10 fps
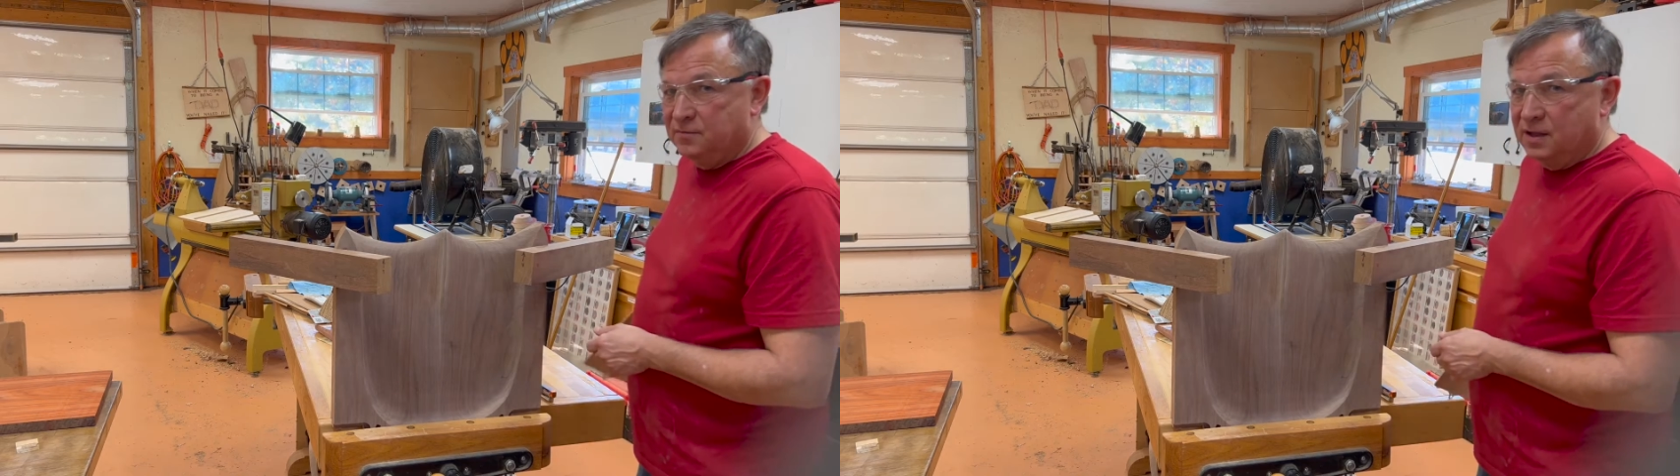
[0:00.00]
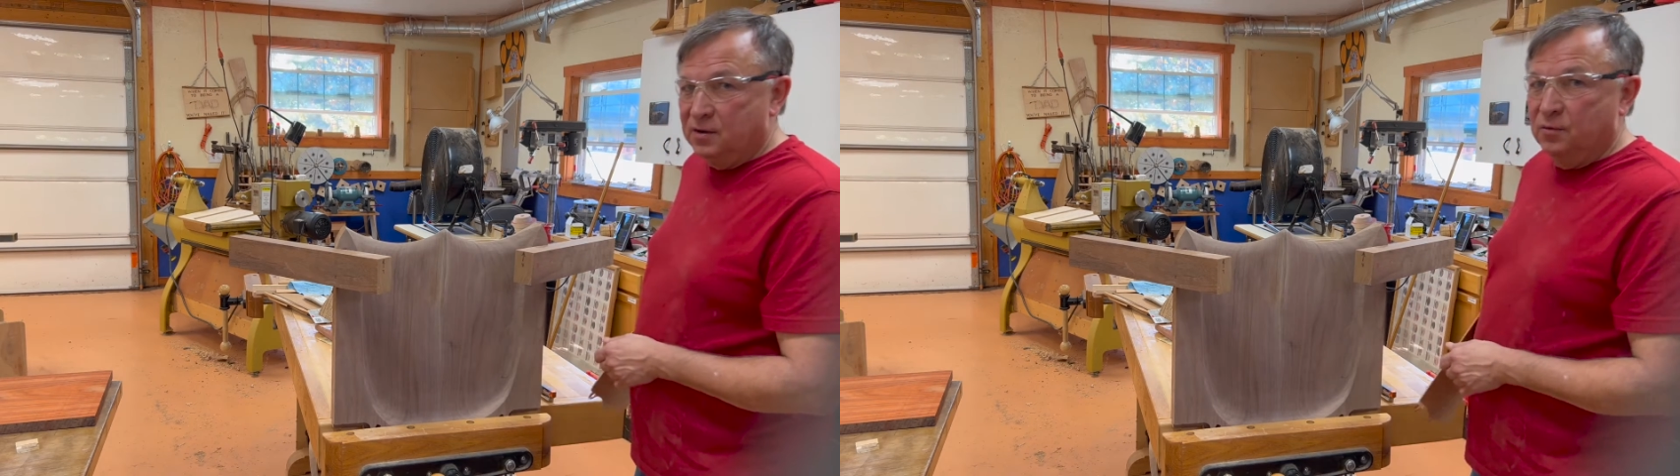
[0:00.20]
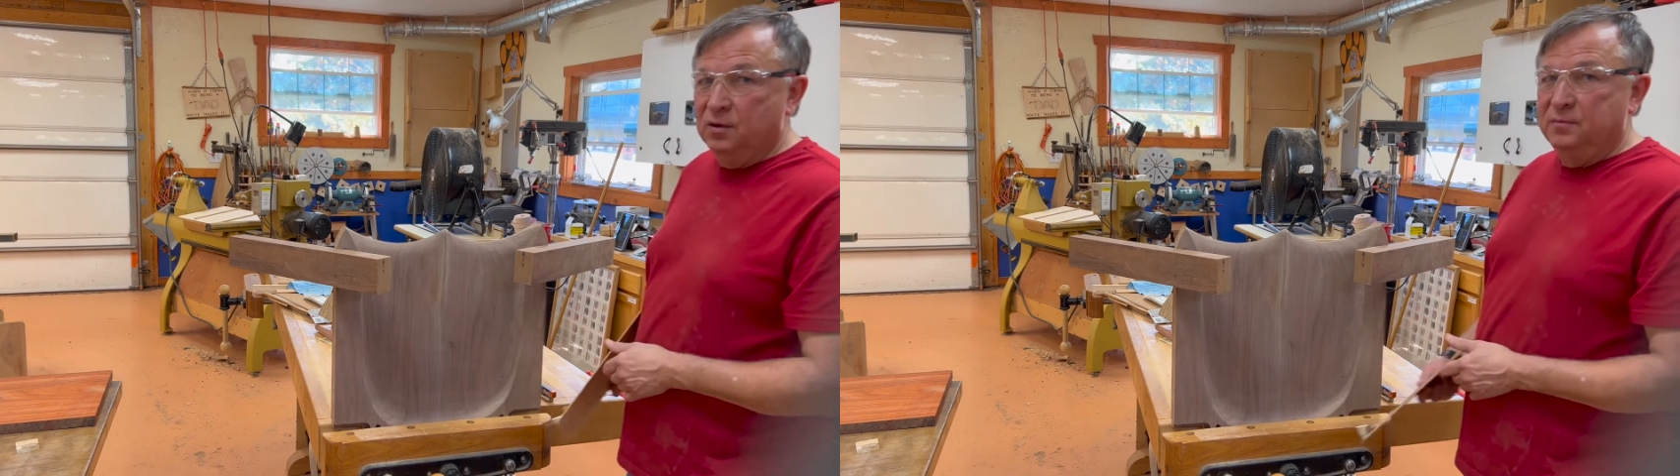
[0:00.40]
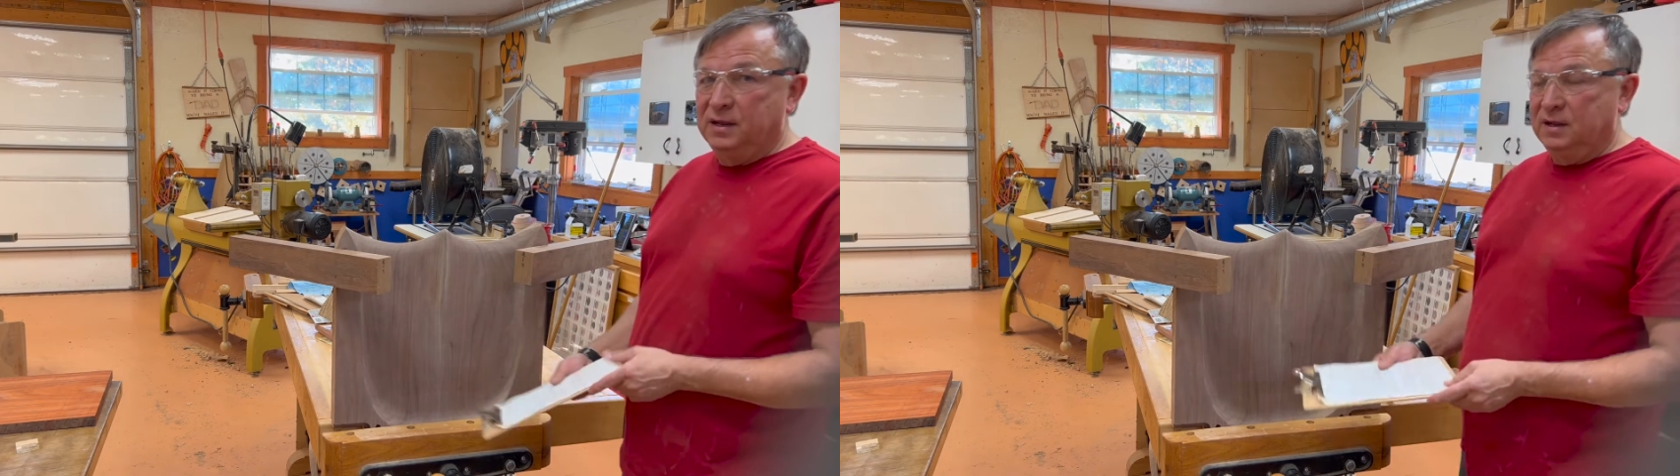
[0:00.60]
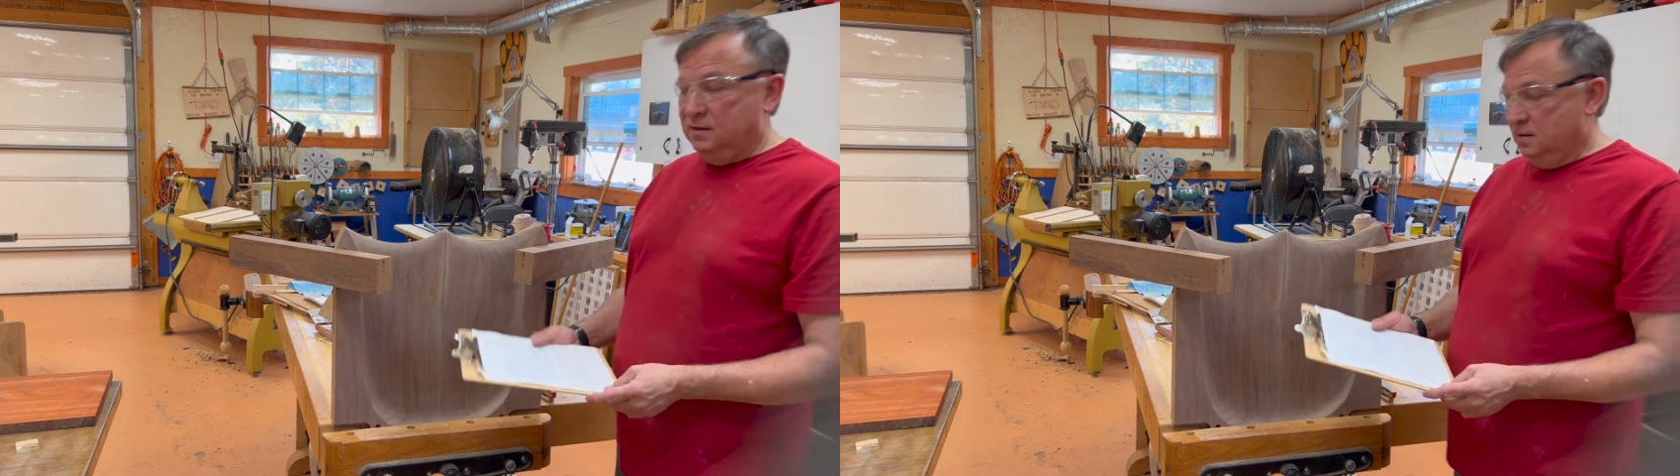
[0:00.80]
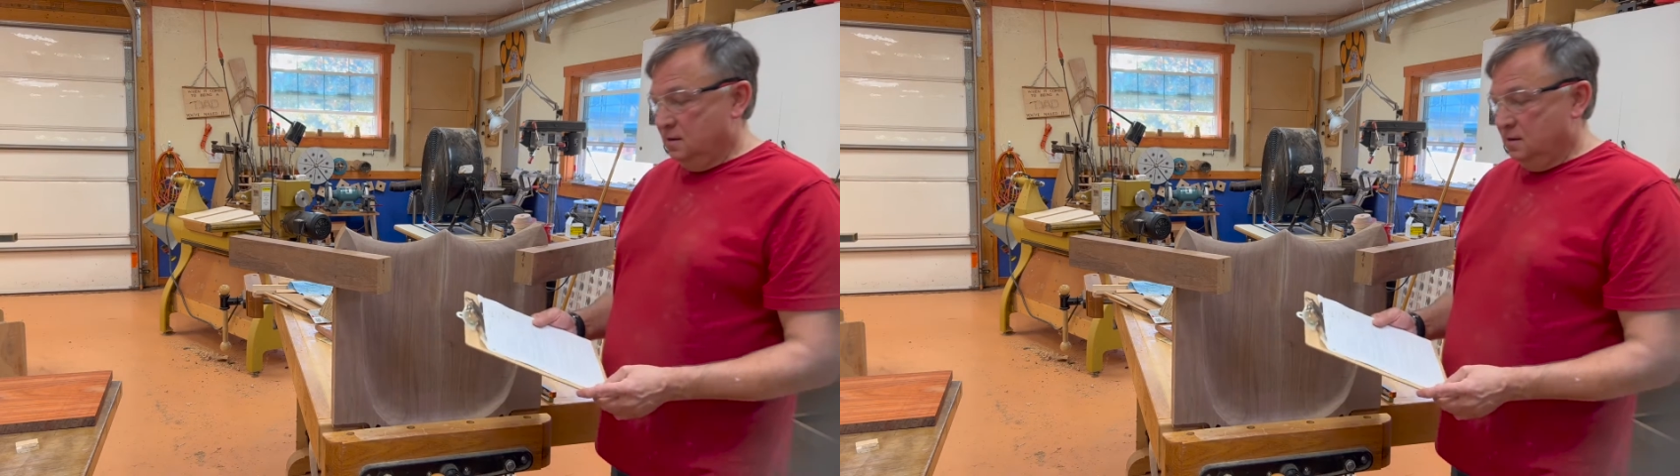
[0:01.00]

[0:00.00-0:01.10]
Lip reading: And it will be